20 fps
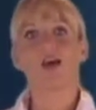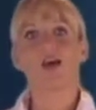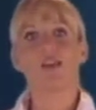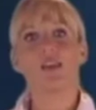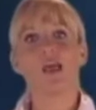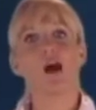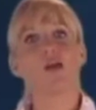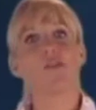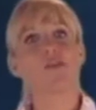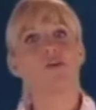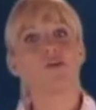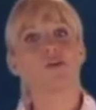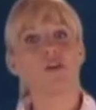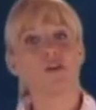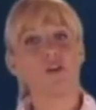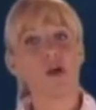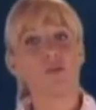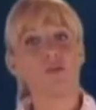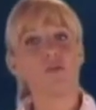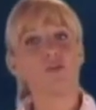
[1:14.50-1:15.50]
Now, there are a
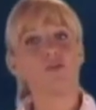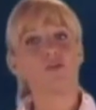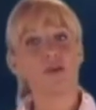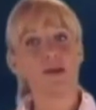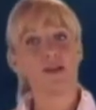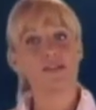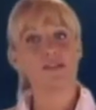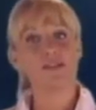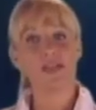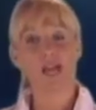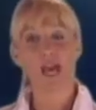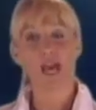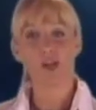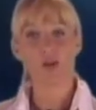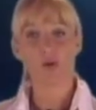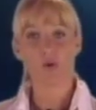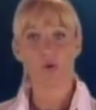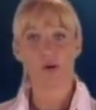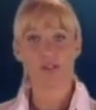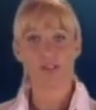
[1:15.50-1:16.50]
number of basic
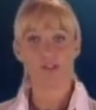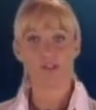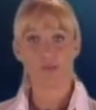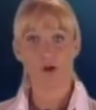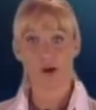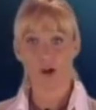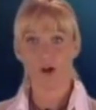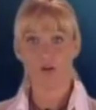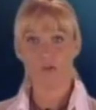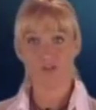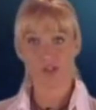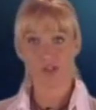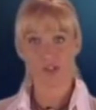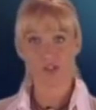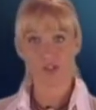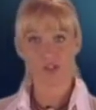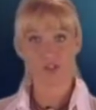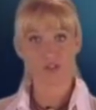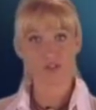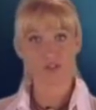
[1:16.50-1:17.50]
categories of buyer
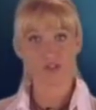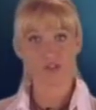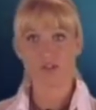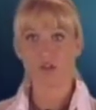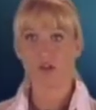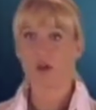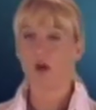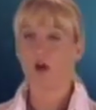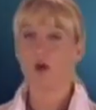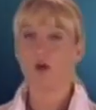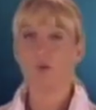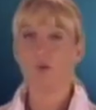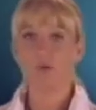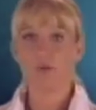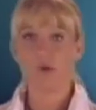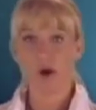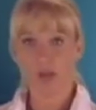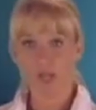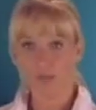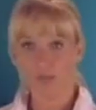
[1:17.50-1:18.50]
objections:
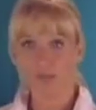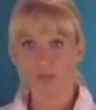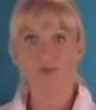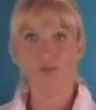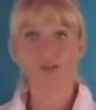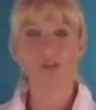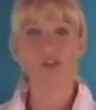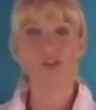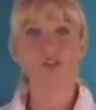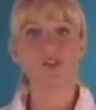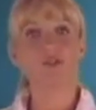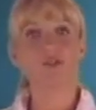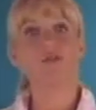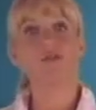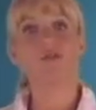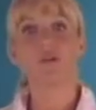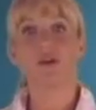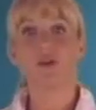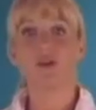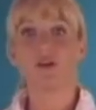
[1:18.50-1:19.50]
product objection,
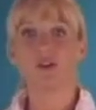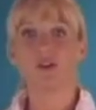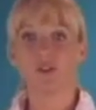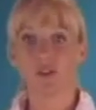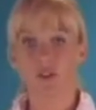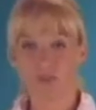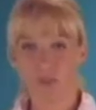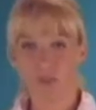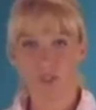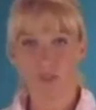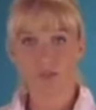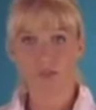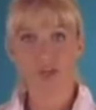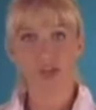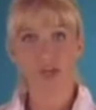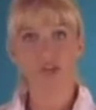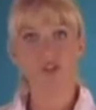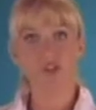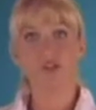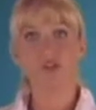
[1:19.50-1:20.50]
service
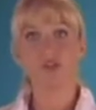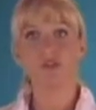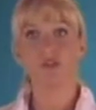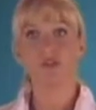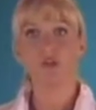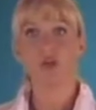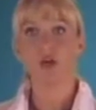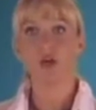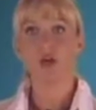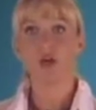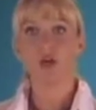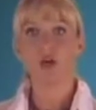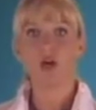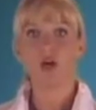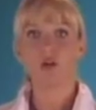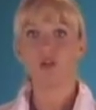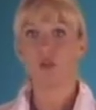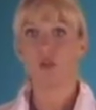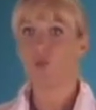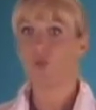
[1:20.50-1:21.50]
objection,
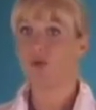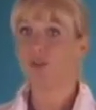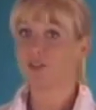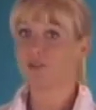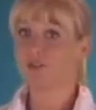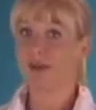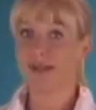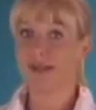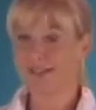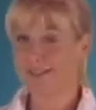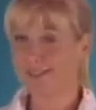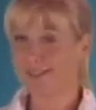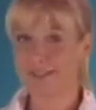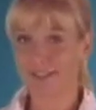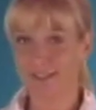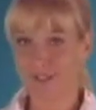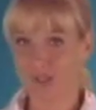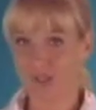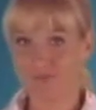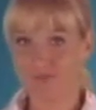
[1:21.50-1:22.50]
don't want to make a
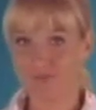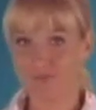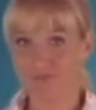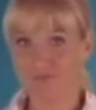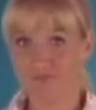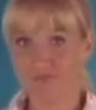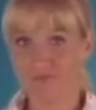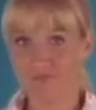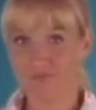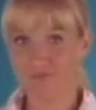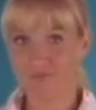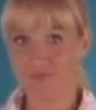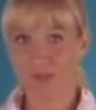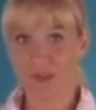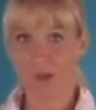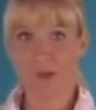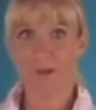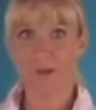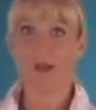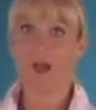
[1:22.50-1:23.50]
decision,
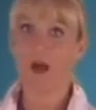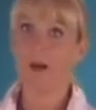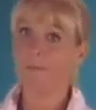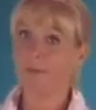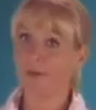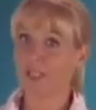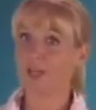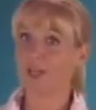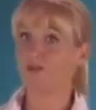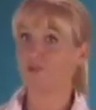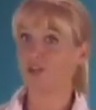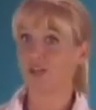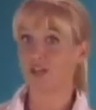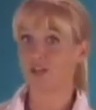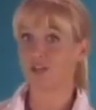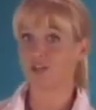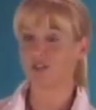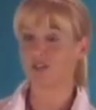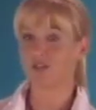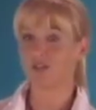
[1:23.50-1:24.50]
company
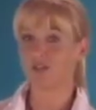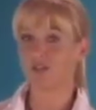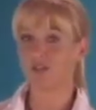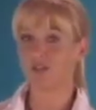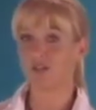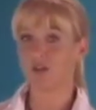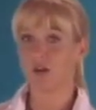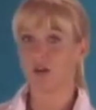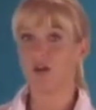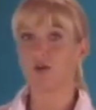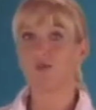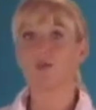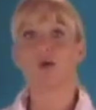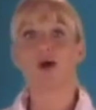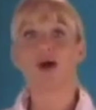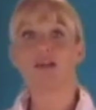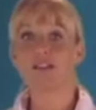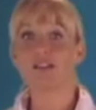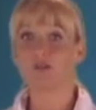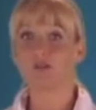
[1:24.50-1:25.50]
objections,
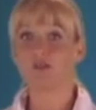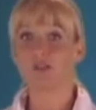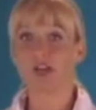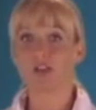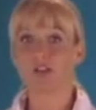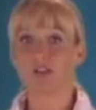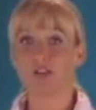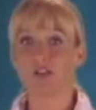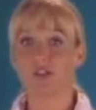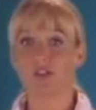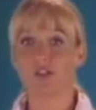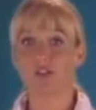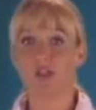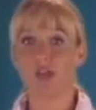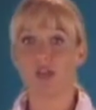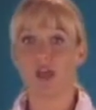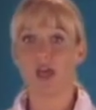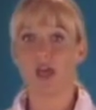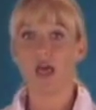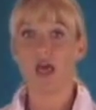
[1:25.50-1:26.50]
price objection,
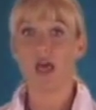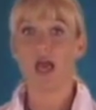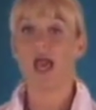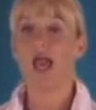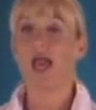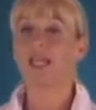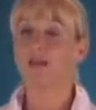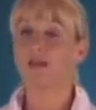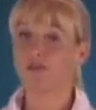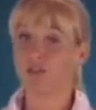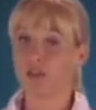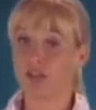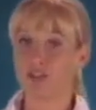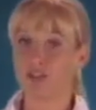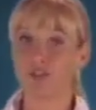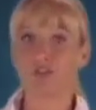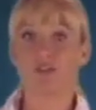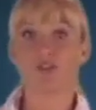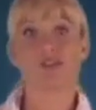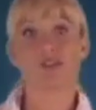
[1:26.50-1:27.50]
and objection
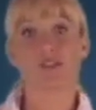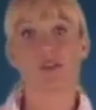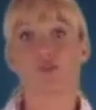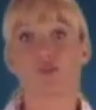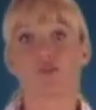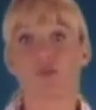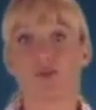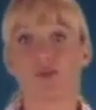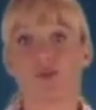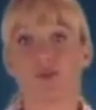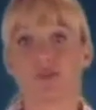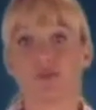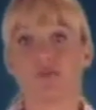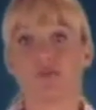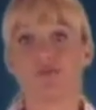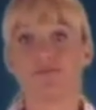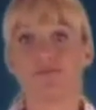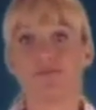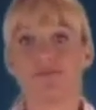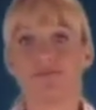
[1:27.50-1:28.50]
to the salesperson.
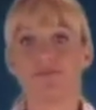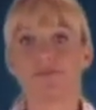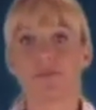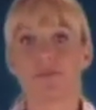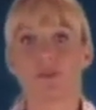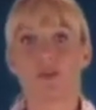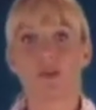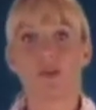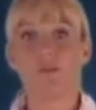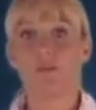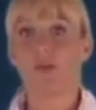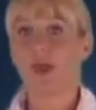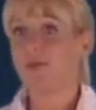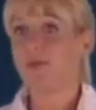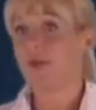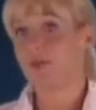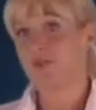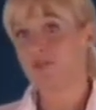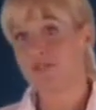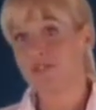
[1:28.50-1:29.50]
Maybe
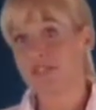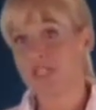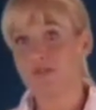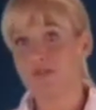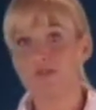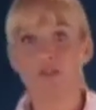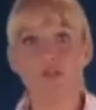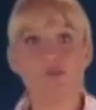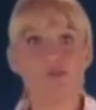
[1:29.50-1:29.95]
you're perceived as